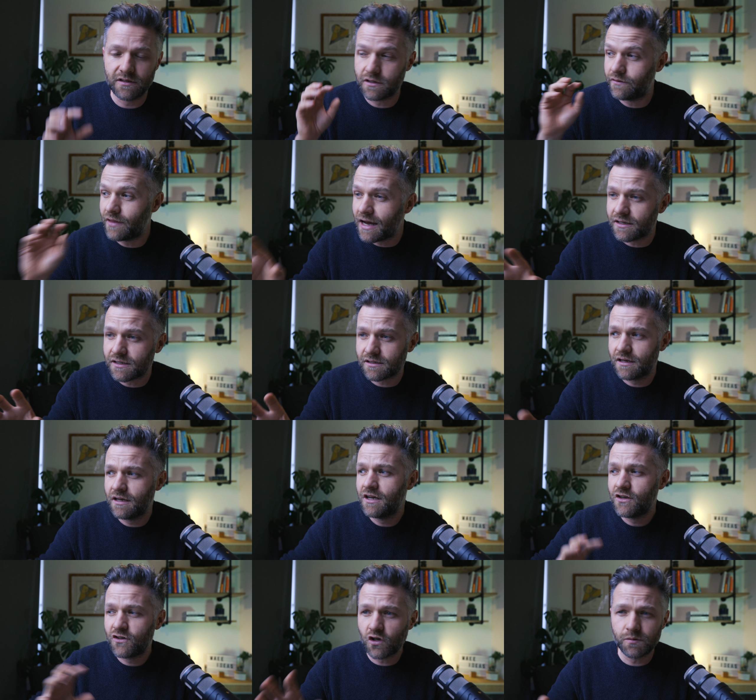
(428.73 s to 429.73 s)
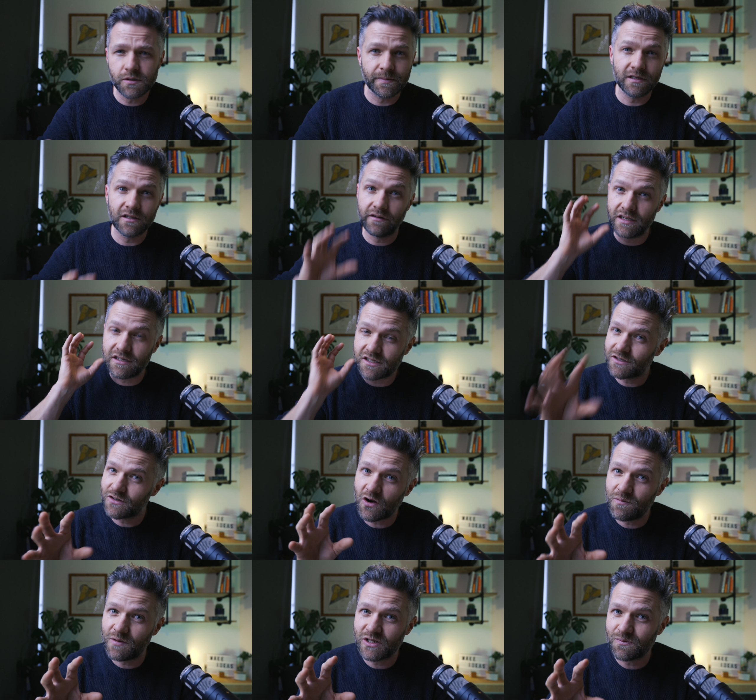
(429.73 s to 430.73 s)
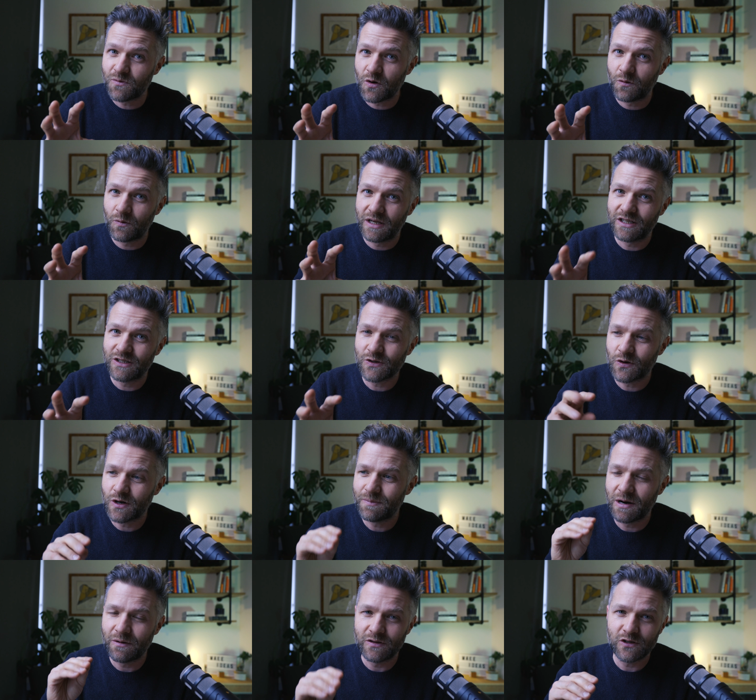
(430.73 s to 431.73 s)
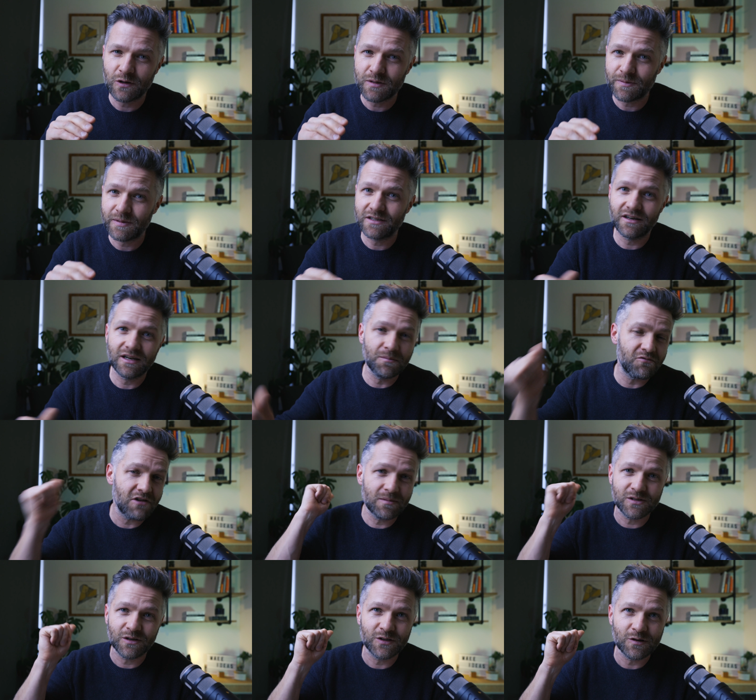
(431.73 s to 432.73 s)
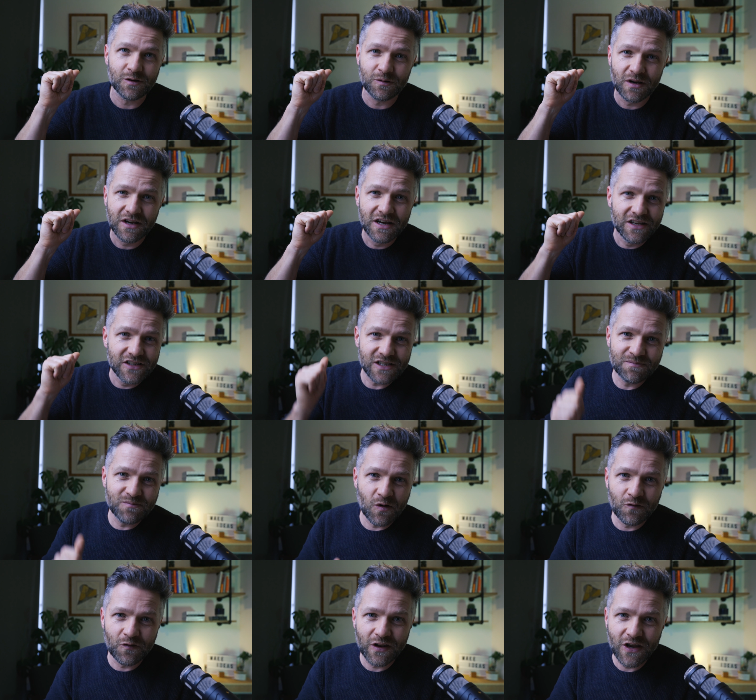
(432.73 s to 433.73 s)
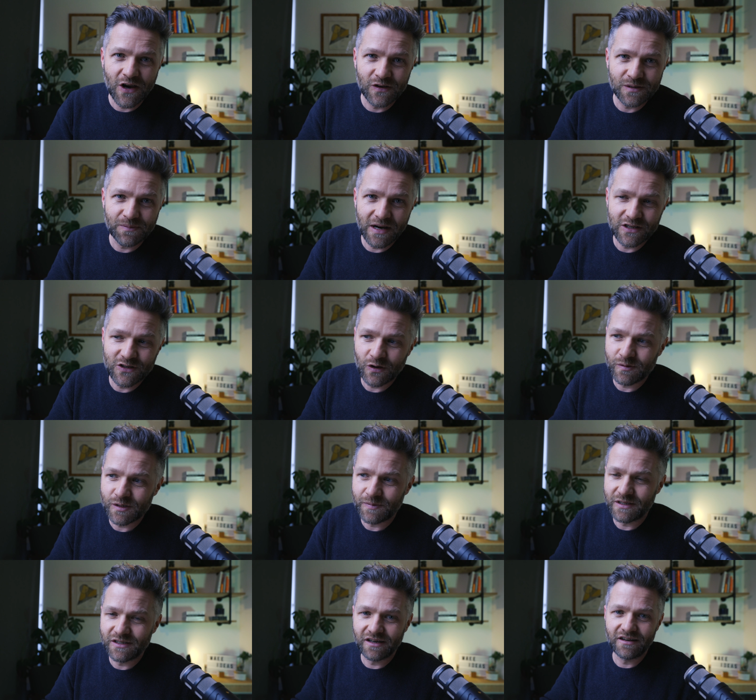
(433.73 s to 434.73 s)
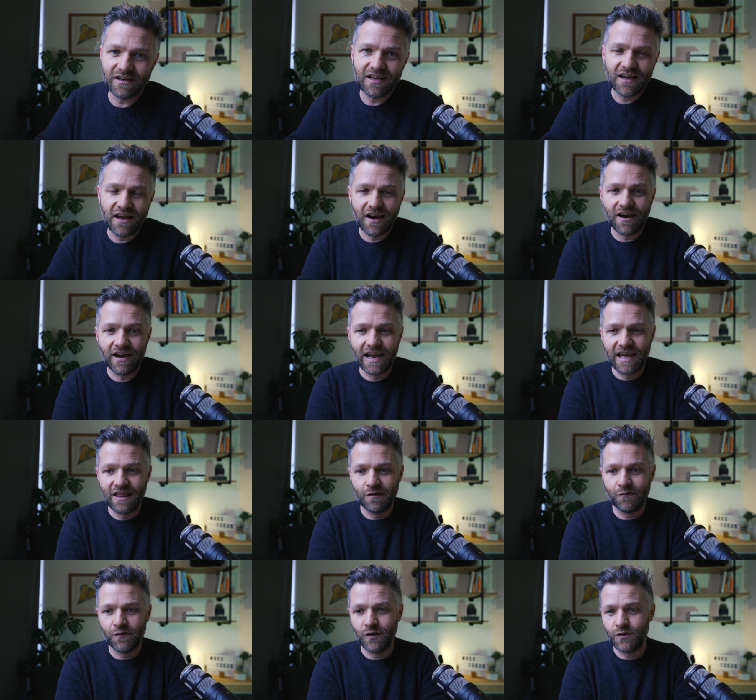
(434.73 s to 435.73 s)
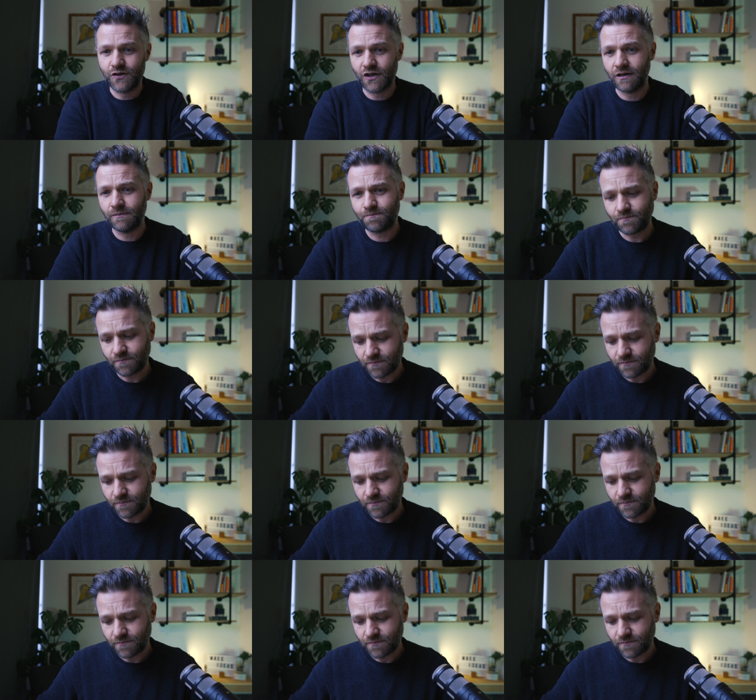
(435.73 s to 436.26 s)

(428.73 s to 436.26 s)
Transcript: So that's jobs to be done. There's so much more we could talk about with jobs to be done, and perhaps I'll do some more videos about jobs to be done in the future.